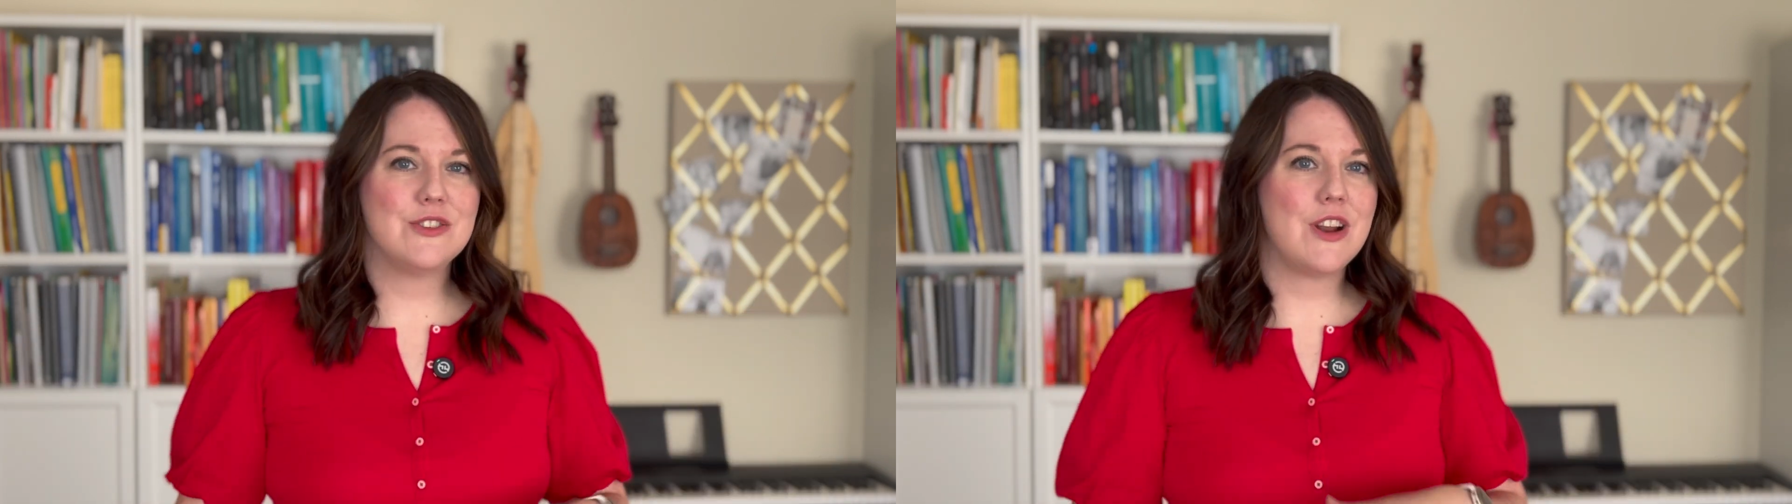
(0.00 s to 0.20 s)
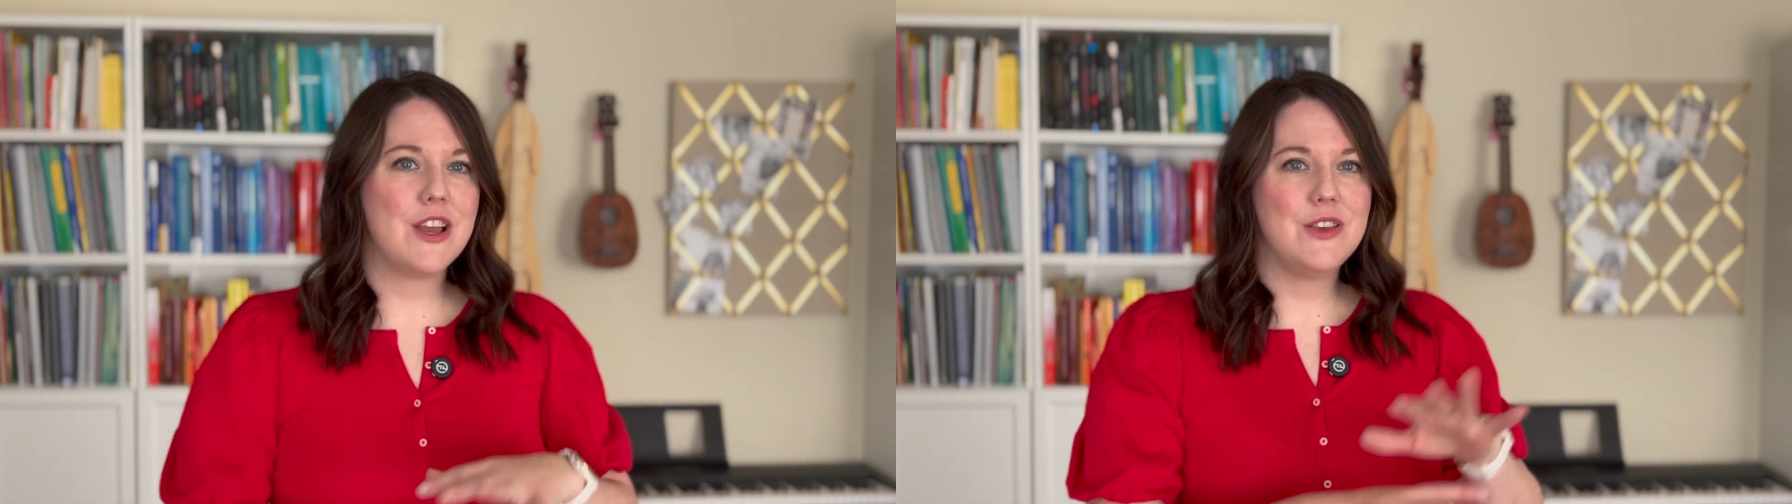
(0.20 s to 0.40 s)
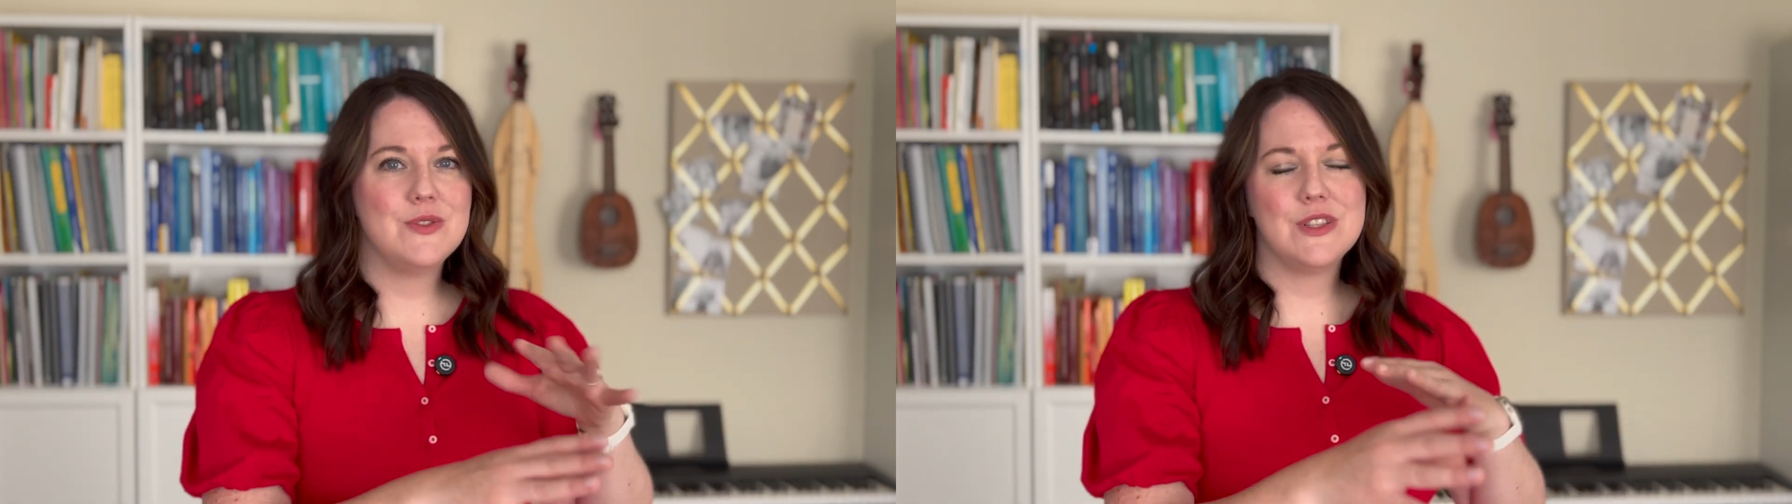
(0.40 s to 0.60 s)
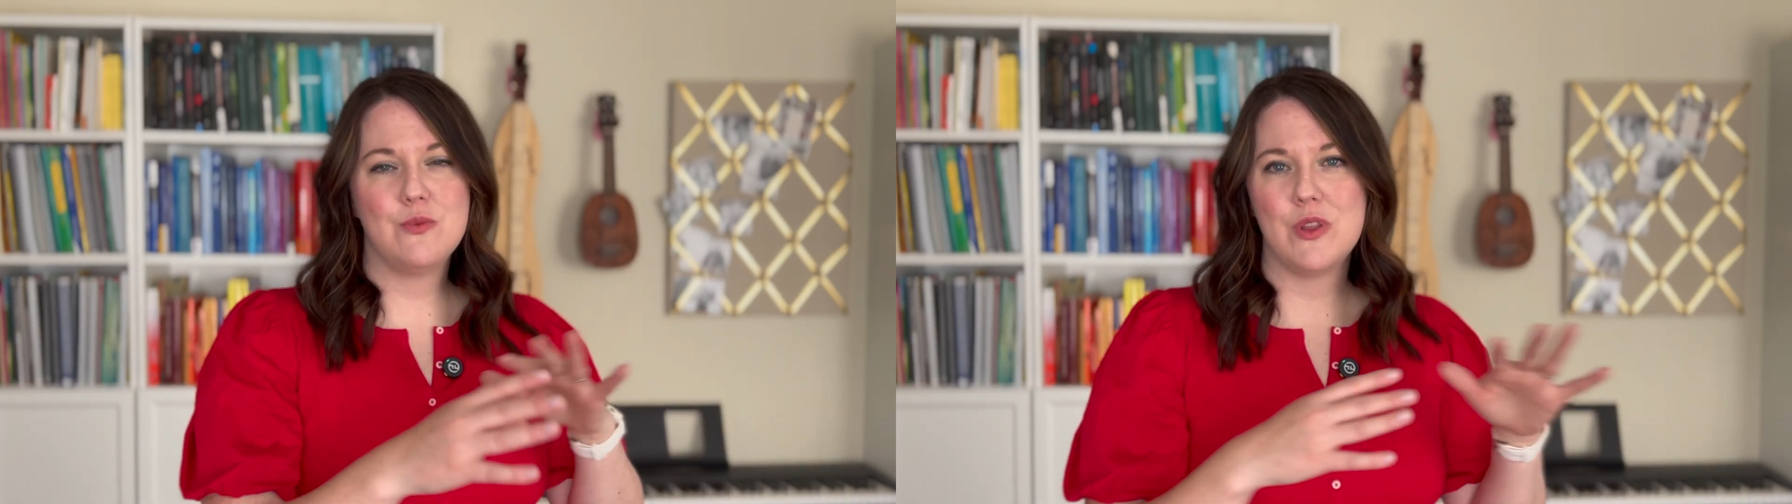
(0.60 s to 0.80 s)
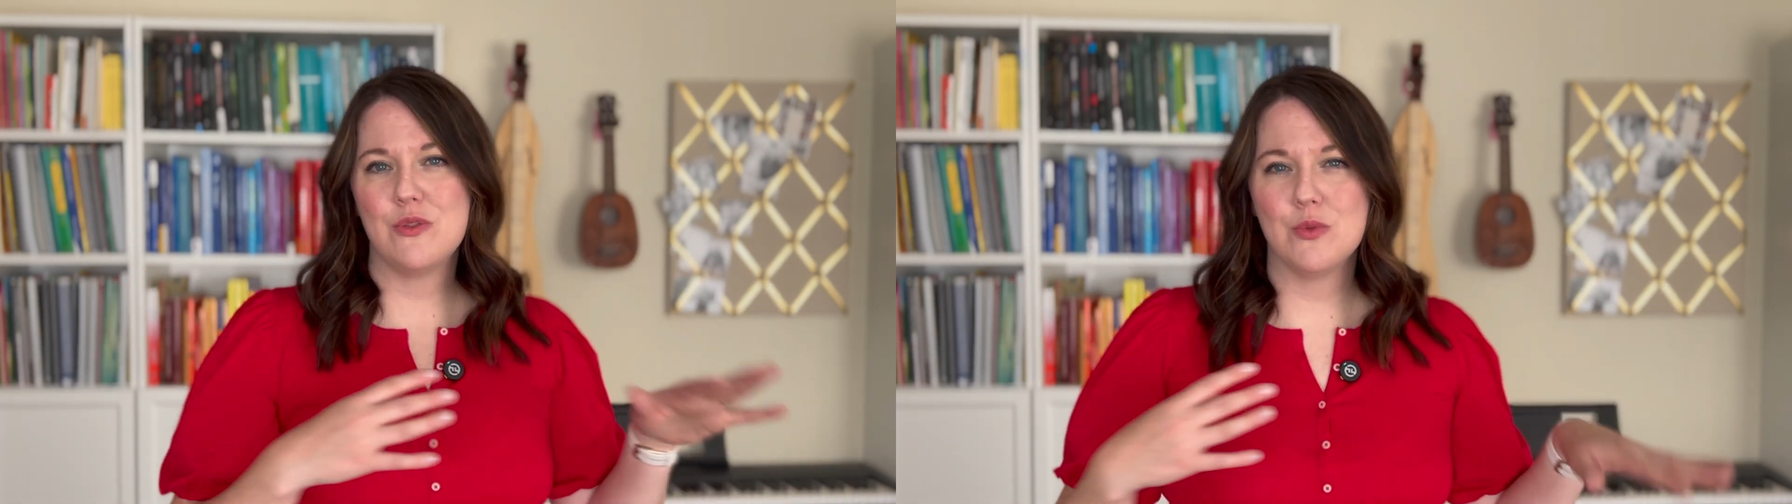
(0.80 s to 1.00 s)
they're not used to
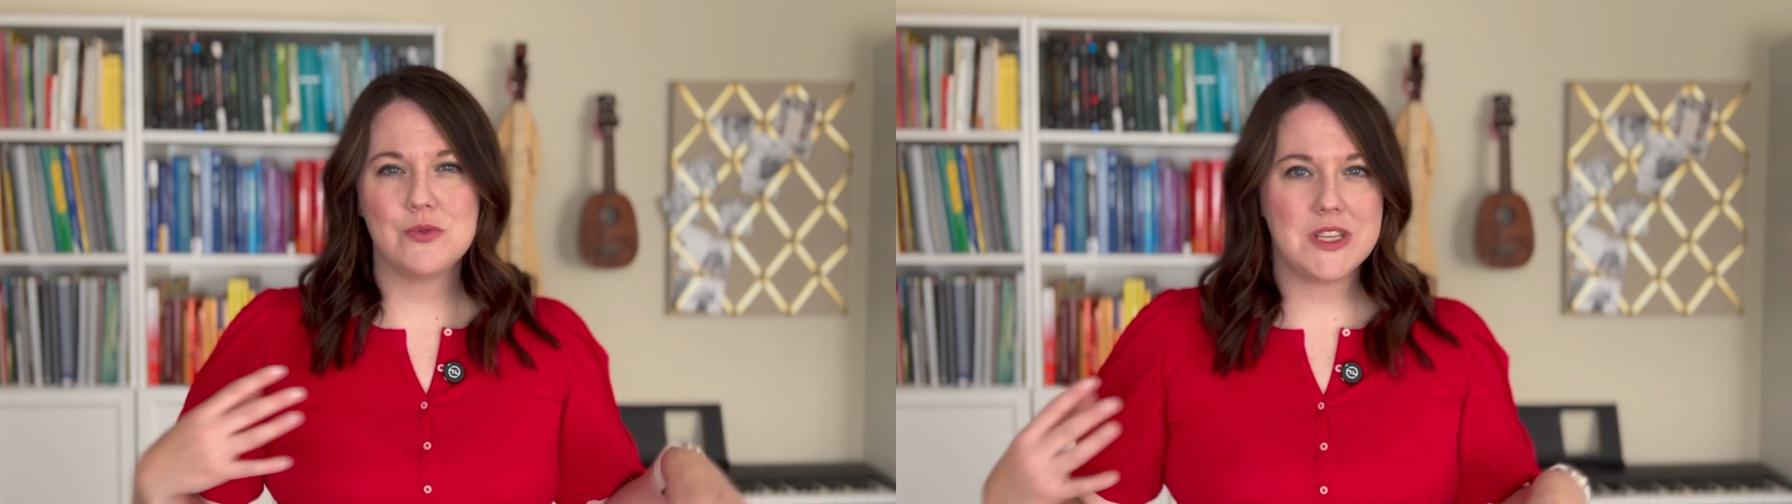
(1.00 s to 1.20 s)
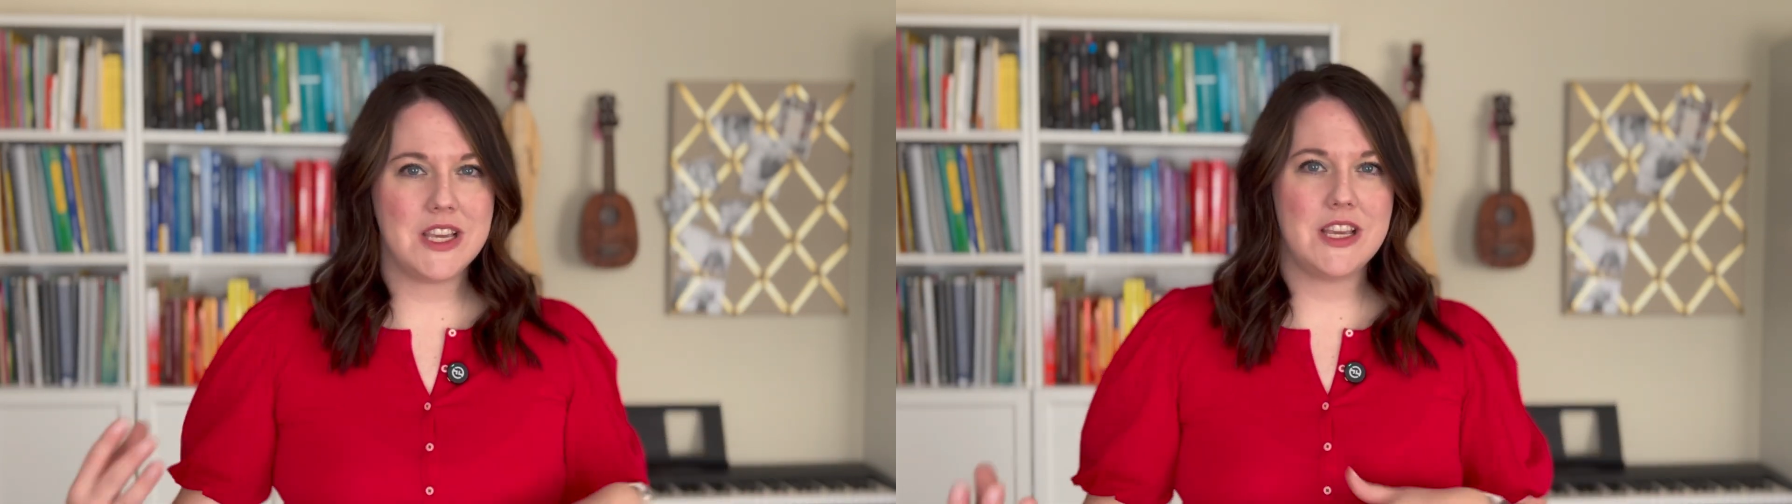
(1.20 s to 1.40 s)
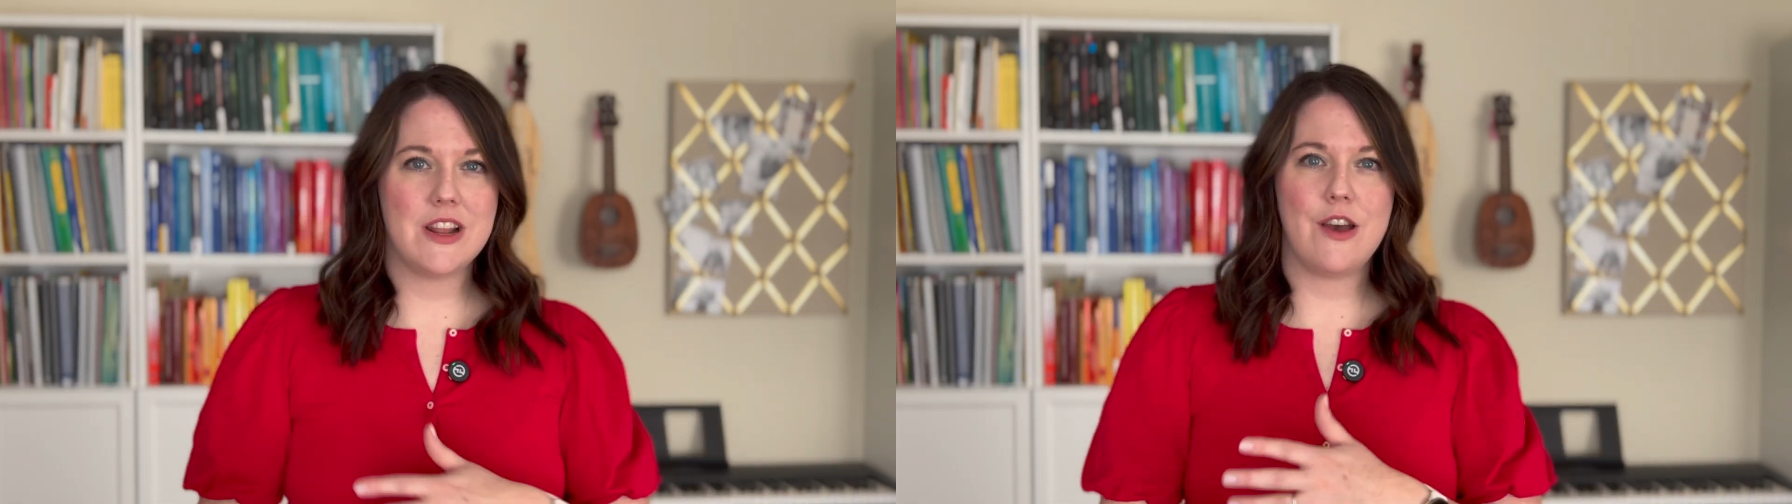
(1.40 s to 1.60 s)
what the routine